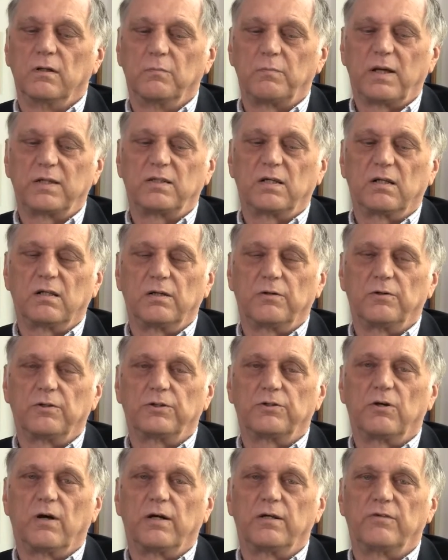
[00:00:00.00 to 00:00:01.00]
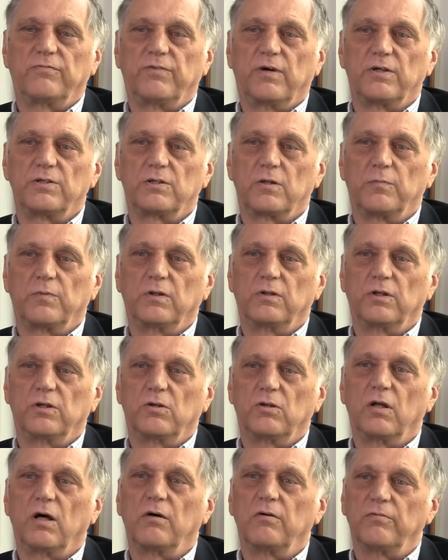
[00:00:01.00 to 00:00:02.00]
basically, you're trying to find something that
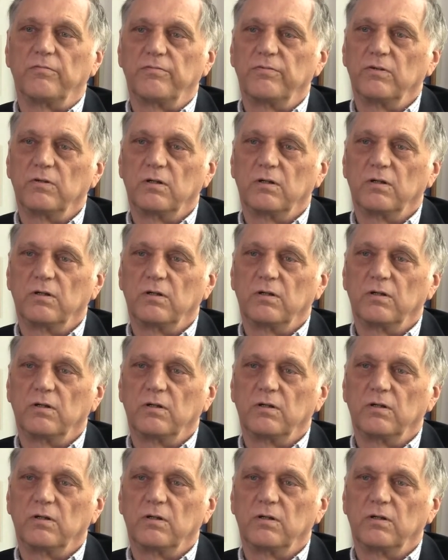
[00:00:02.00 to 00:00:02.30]
you love.